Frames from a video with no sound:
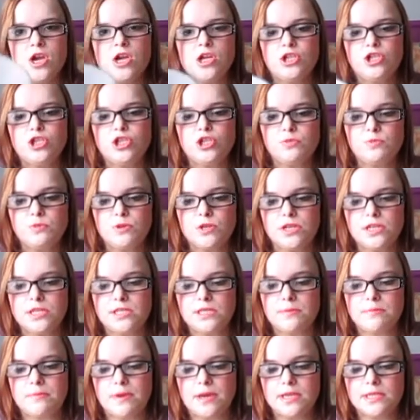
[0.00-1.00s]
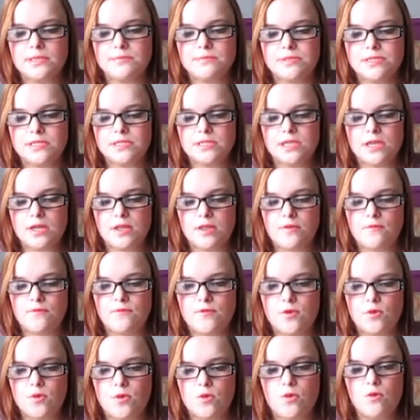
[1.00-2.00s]
just because it makes my skin
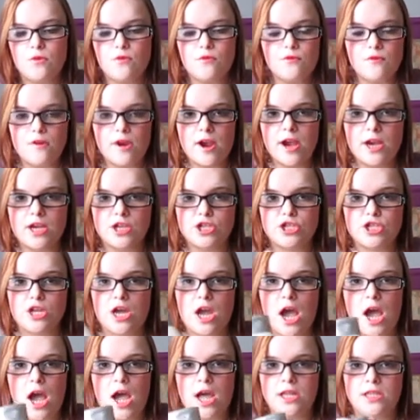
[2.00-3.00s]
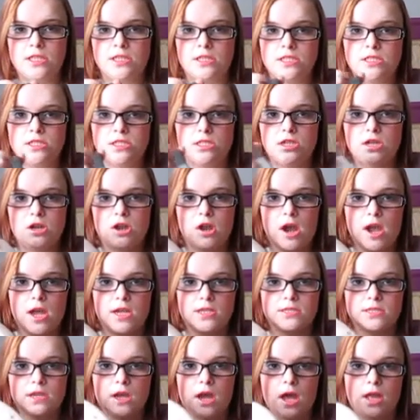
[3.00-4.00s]
feel all fresh and
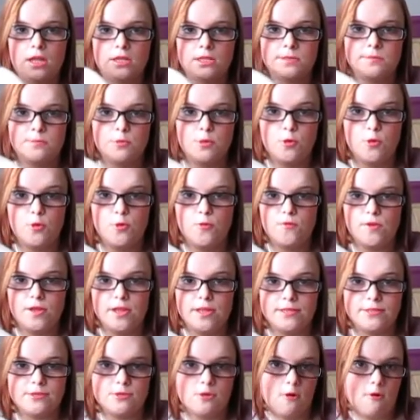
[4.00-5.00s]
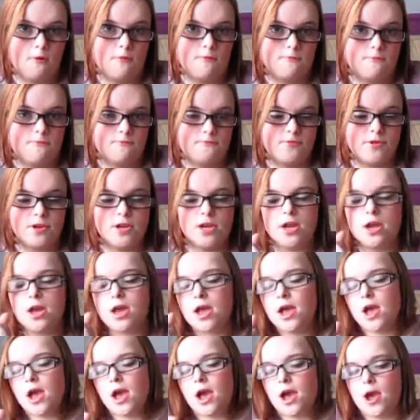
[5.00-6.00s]
nice and smooth and soft.
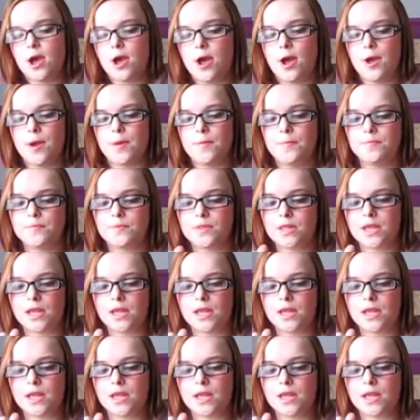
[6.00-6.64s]
It